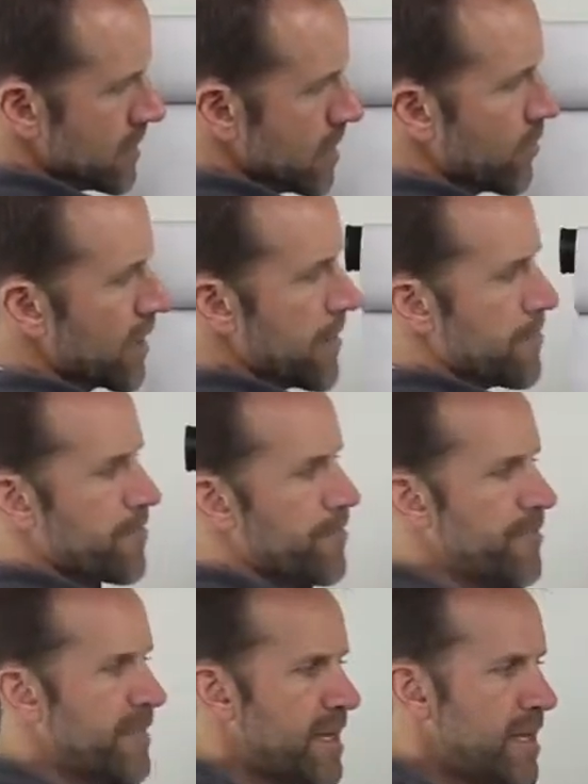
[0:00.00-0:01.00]
Okay,
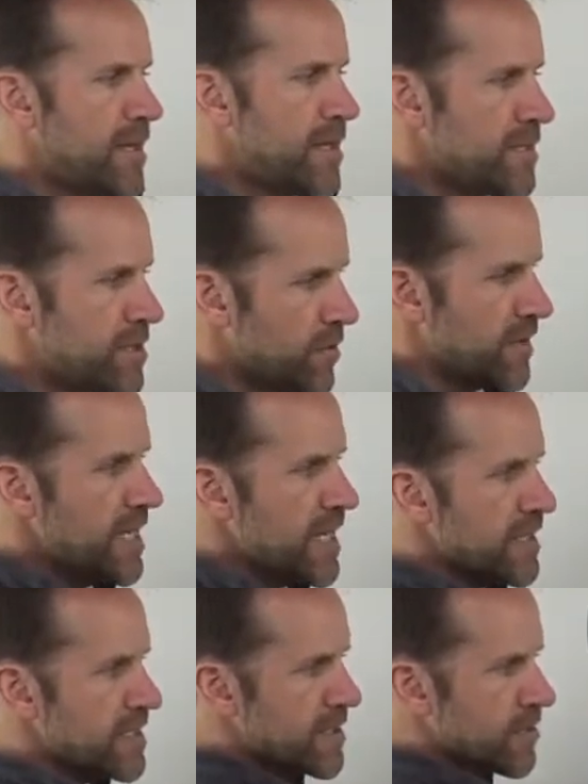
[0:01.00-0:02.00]
so
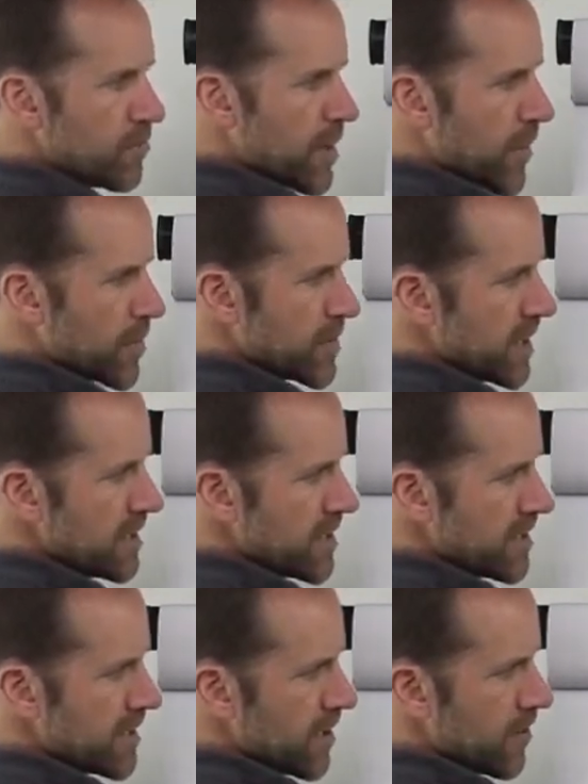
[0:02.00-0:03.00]
this represents,
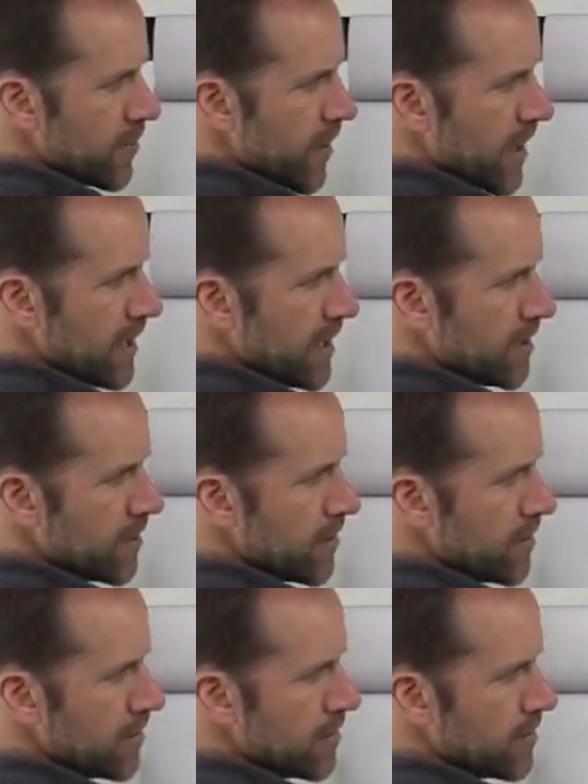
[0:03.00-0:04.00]
this area right here